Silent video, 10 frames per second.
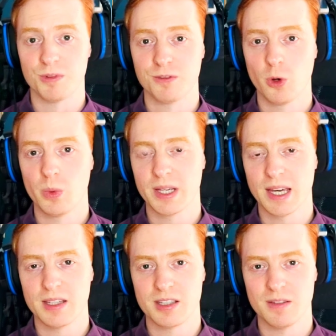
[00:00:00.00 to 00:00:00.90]
Before we get
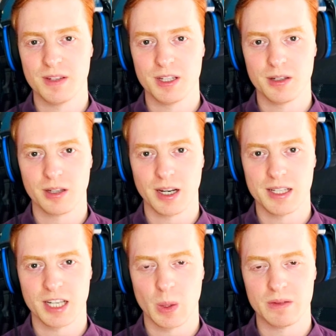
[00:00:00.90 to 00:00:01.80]
into the video,
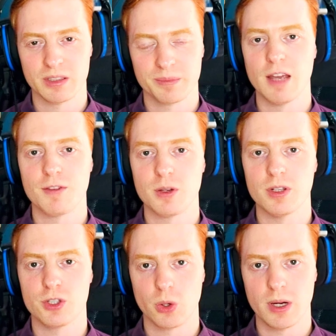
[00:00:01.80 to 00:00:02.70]
guys, however, if you
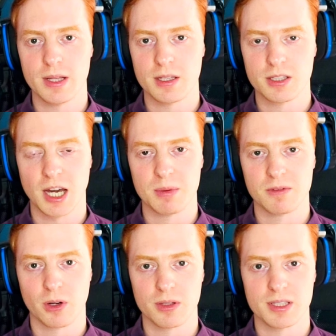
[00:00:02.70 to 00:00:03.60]
enjoy this type
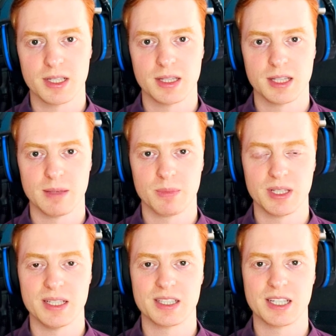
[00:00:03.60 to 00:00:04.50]
of content, then
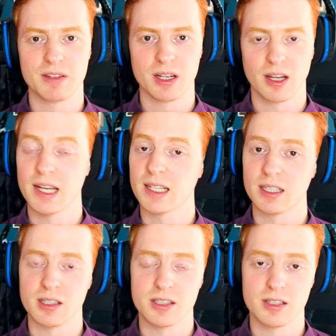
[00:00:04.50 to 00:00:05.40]
please give it a like
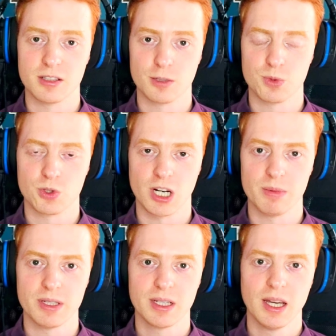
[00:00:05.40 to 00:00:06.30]
and consider
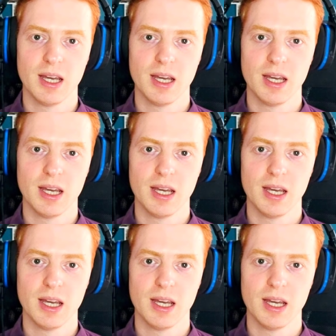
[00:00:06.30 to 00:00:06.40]
subscribing.